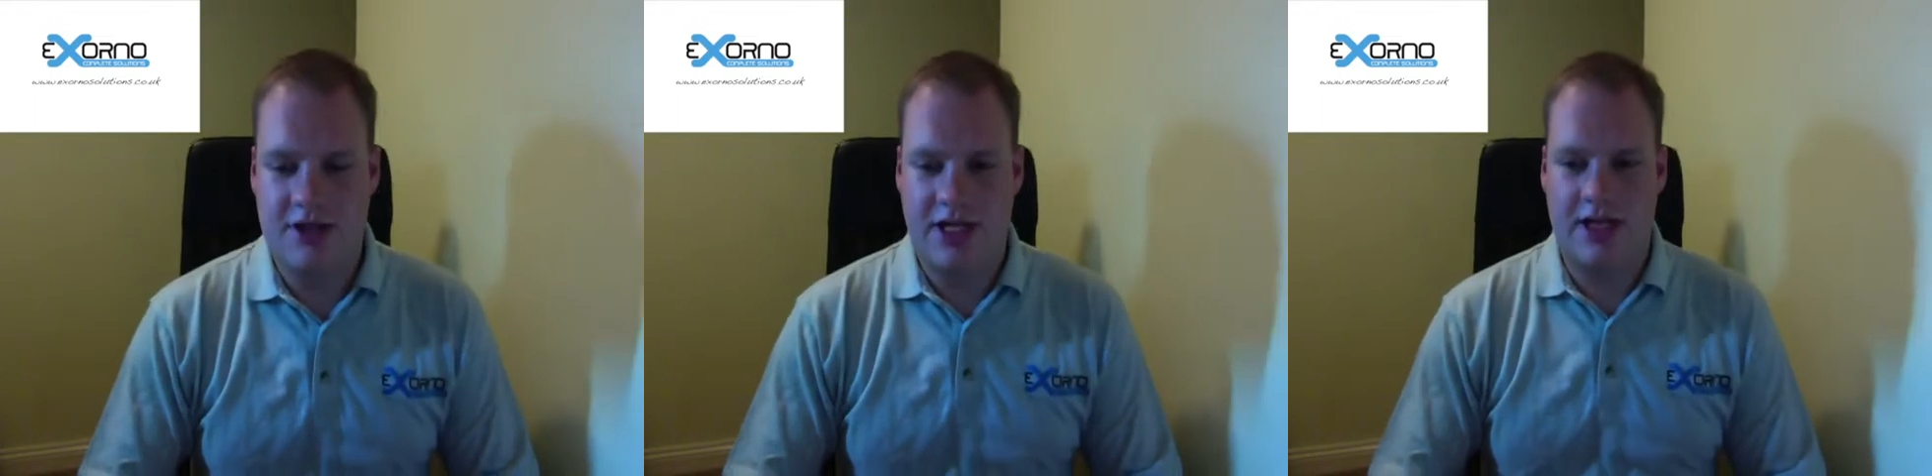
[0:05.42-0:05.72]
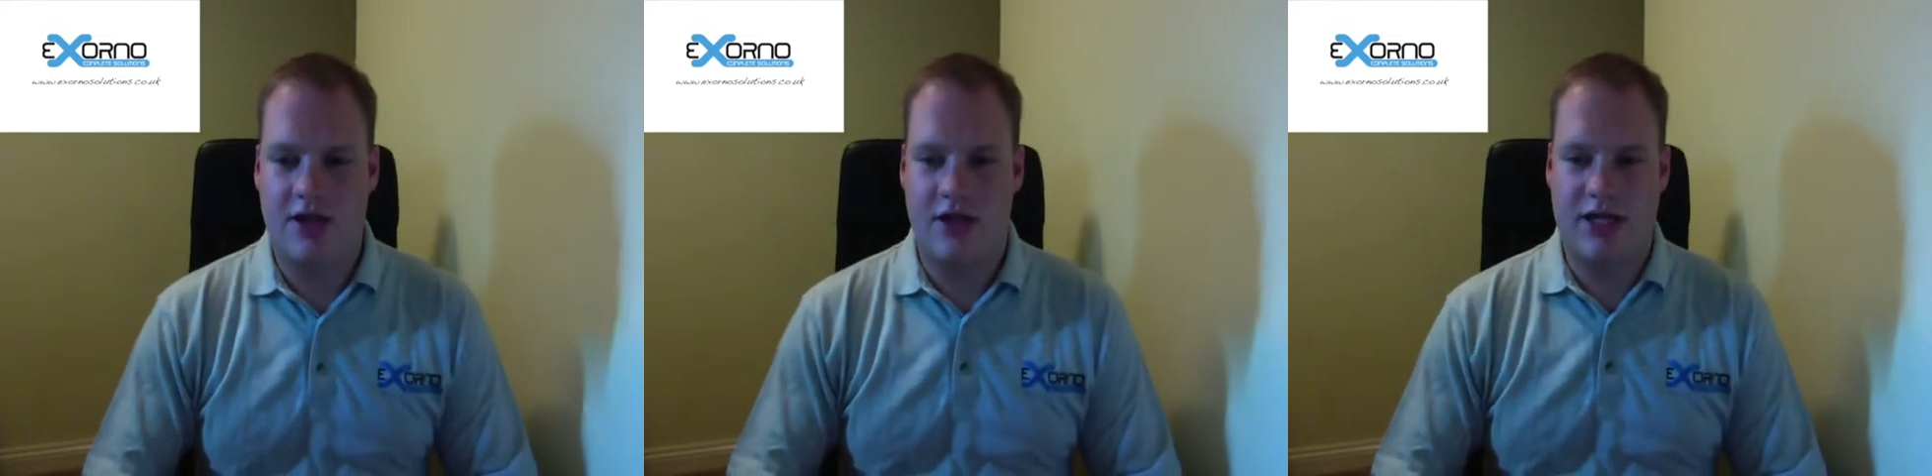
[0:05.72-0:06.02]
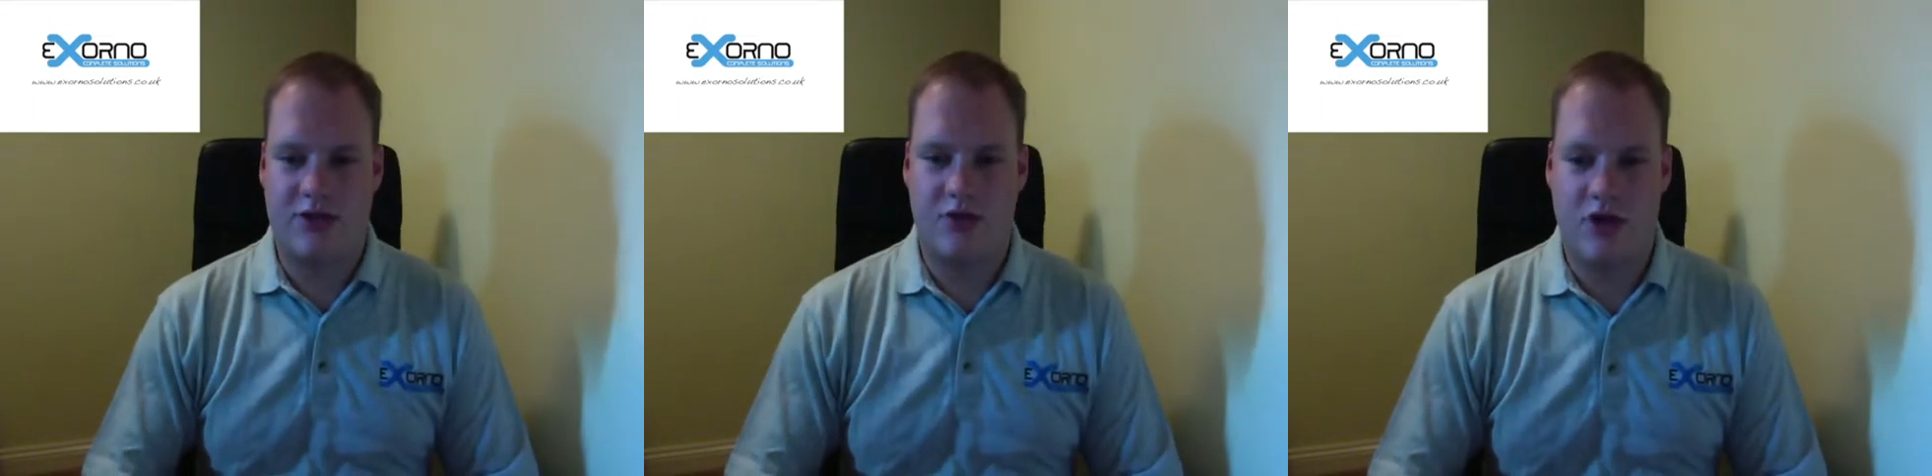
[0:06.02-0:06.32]
the
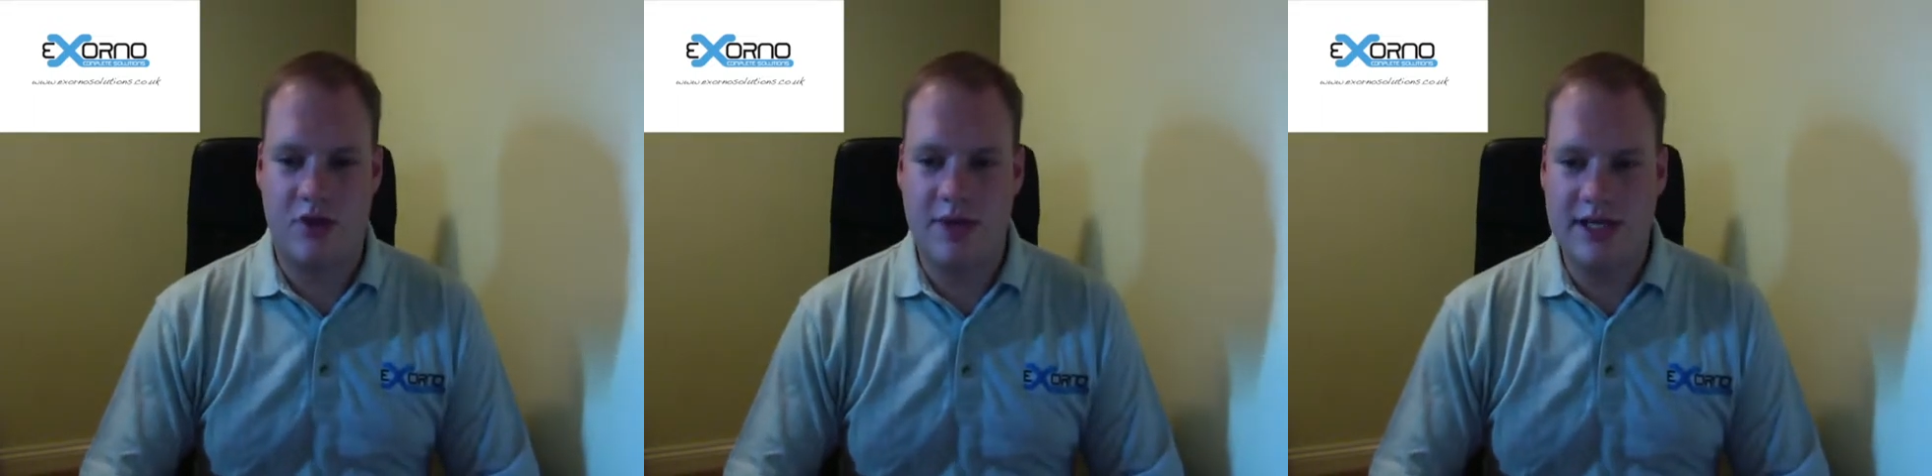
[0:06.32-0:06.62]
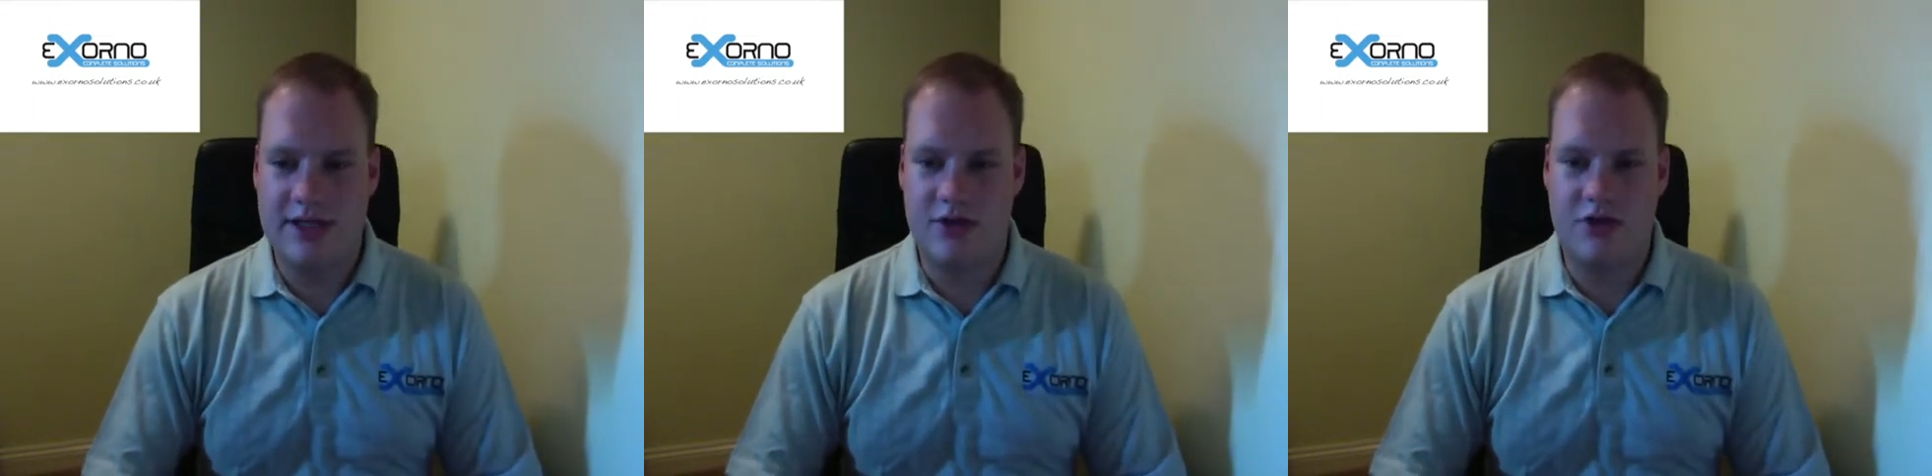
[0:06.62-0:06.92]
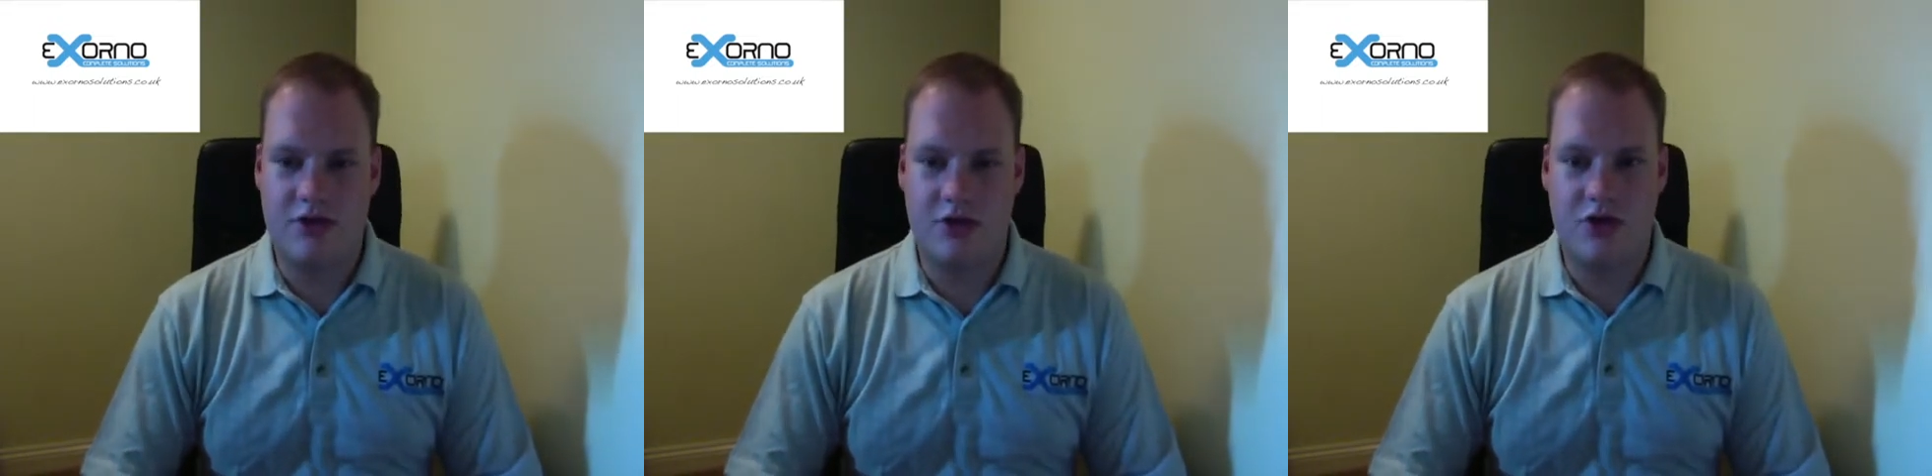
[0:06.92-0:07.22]
Exorno Complete
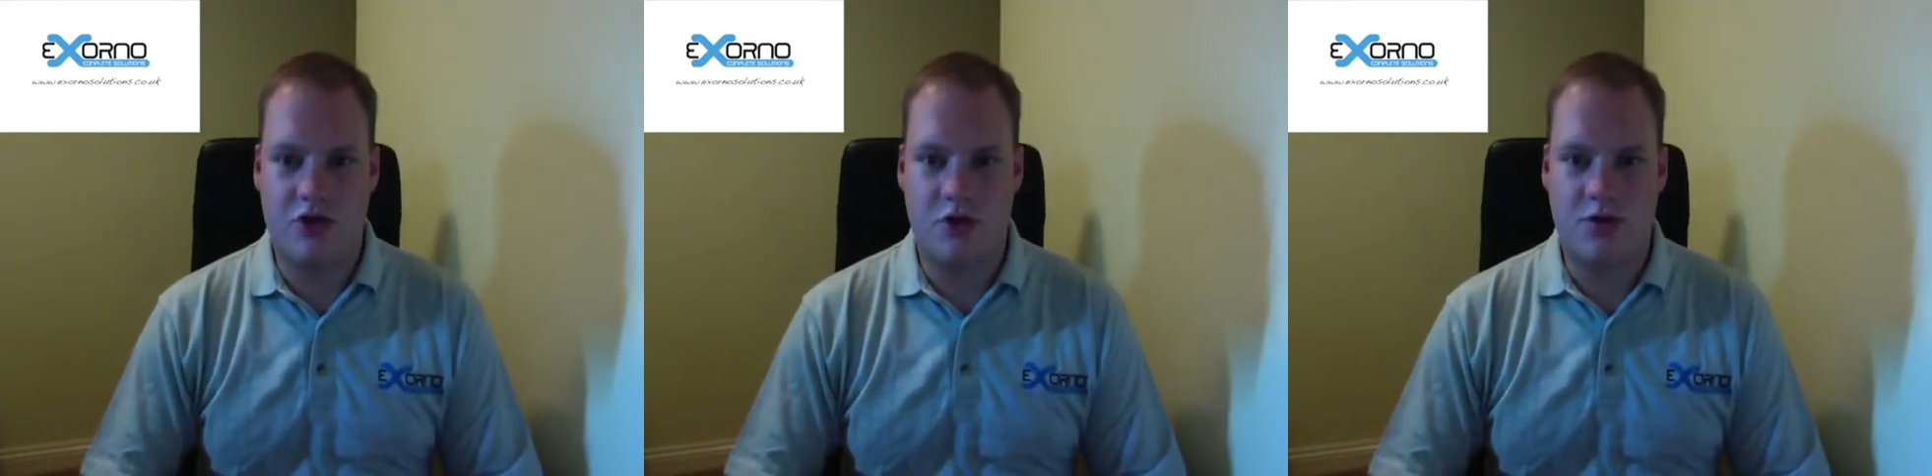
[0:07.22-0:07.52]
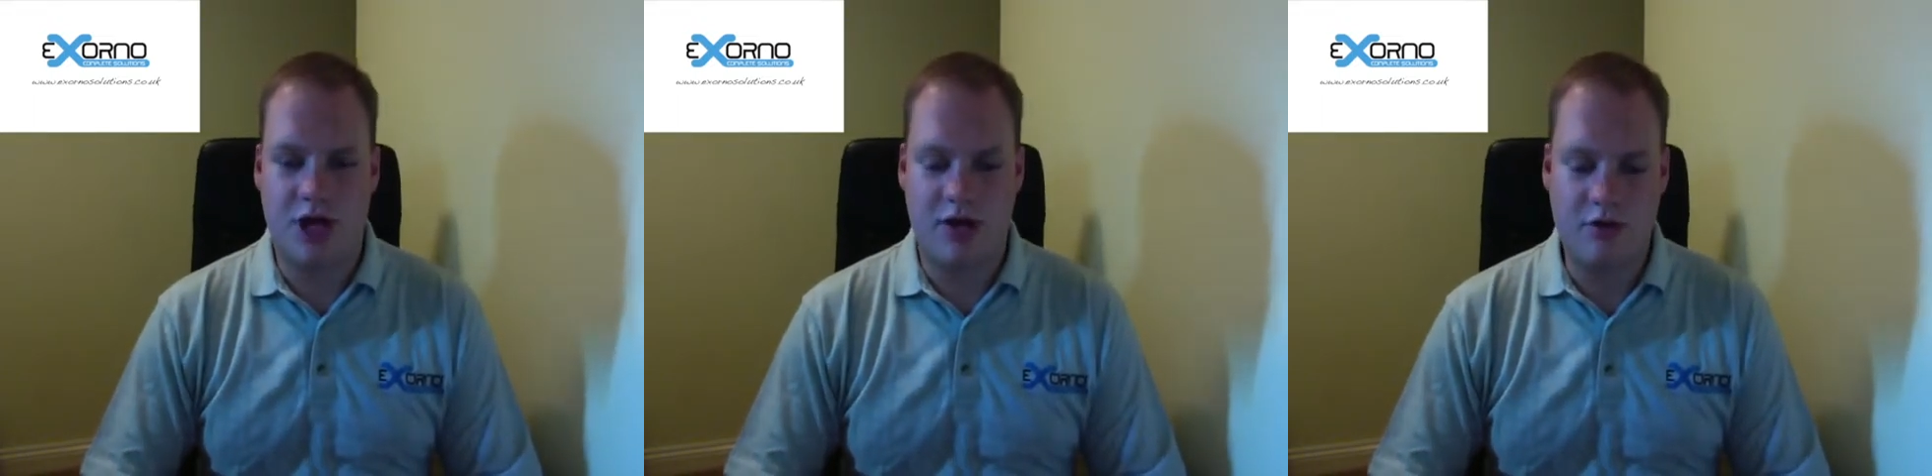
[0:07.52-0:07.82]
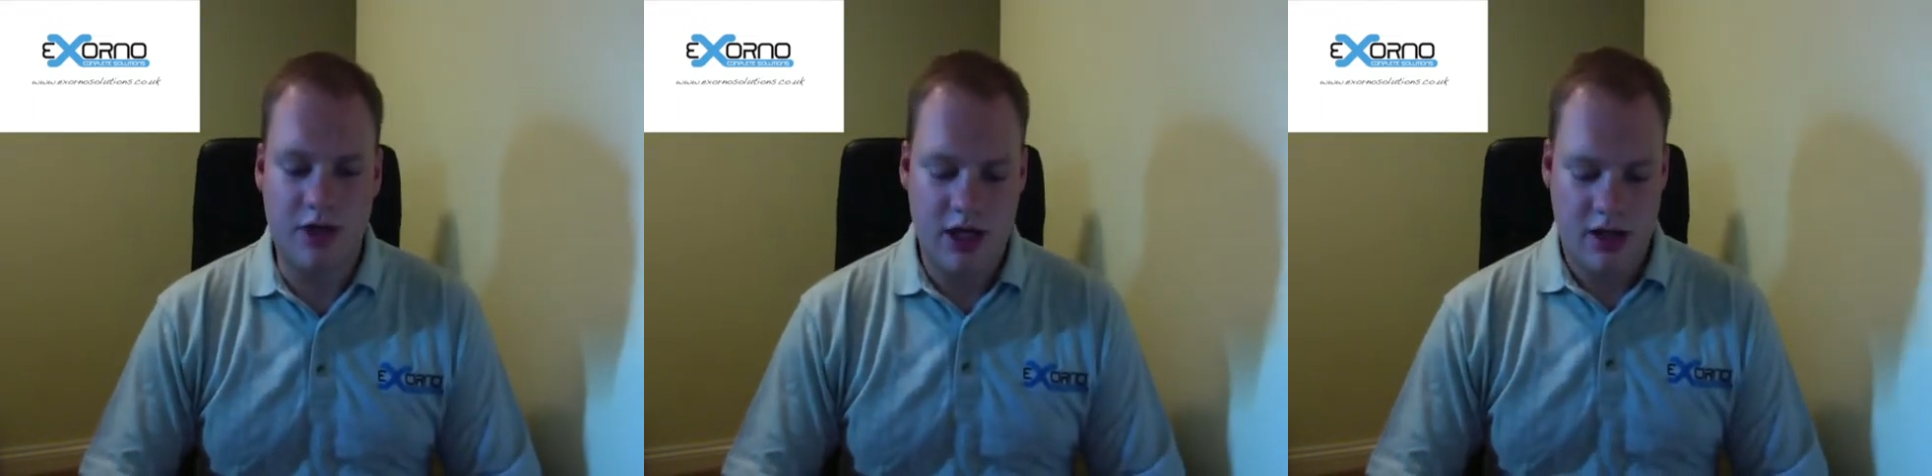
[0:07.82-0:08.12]
Solutions YouTube channel.